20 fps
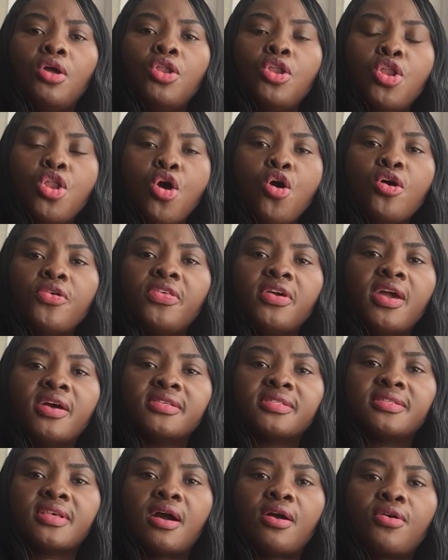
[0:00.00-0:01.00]
Know their
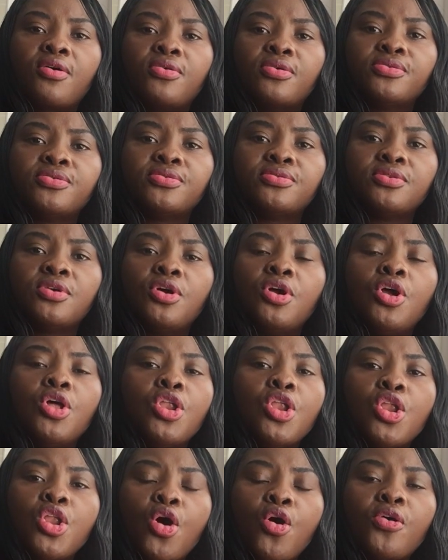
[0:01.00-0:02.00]
circles.
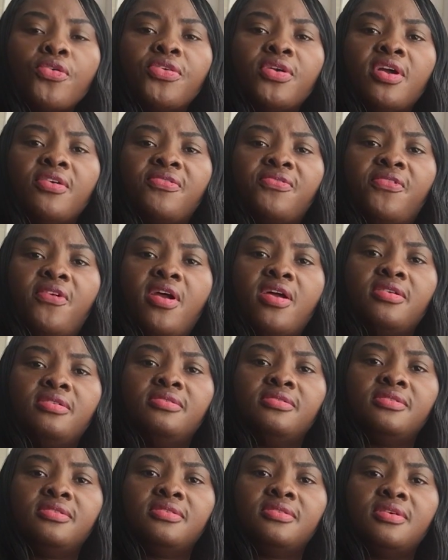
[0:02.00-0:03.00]
Know their
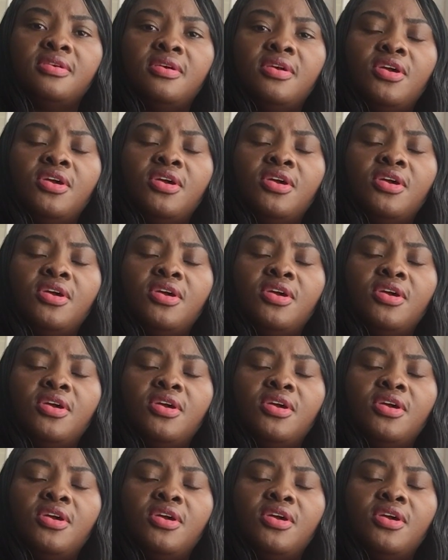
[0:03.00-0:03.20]
friends.